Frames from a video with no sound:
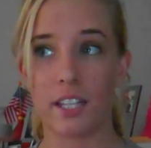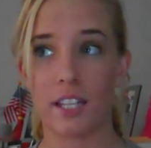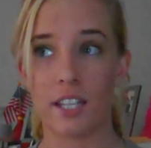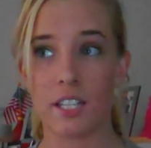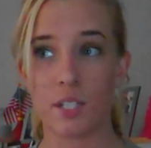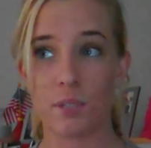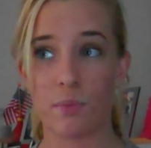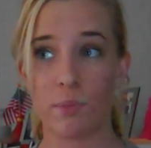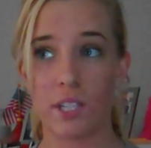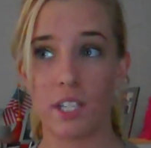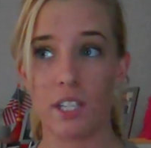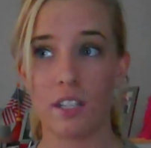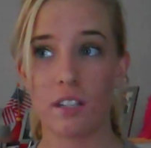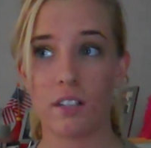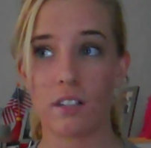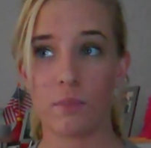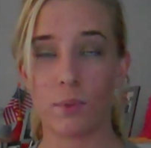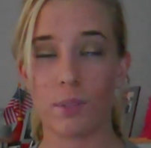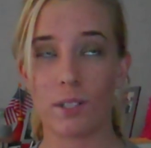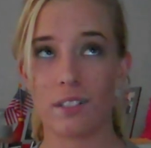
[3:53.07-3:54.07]
this week.
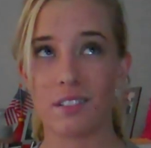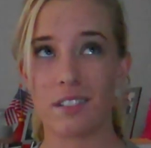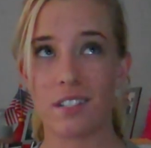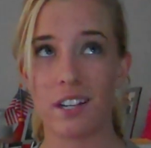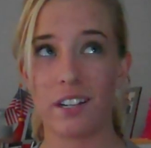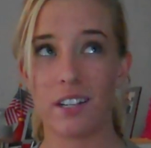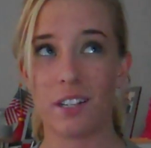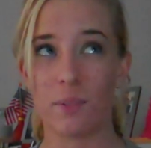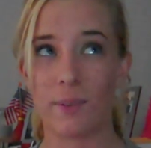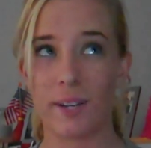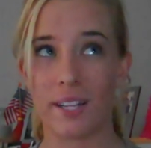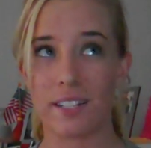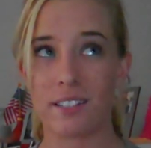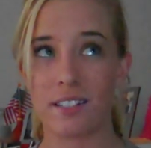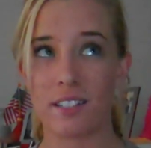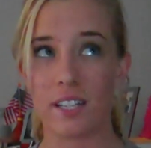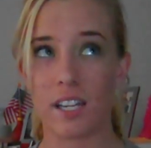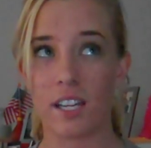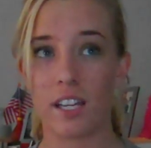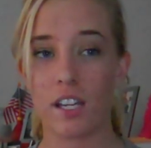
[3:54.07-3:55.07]
Well, it's already
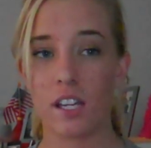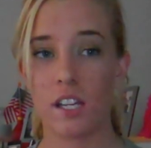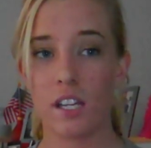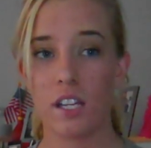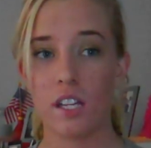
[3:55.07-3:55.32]
Wednesday.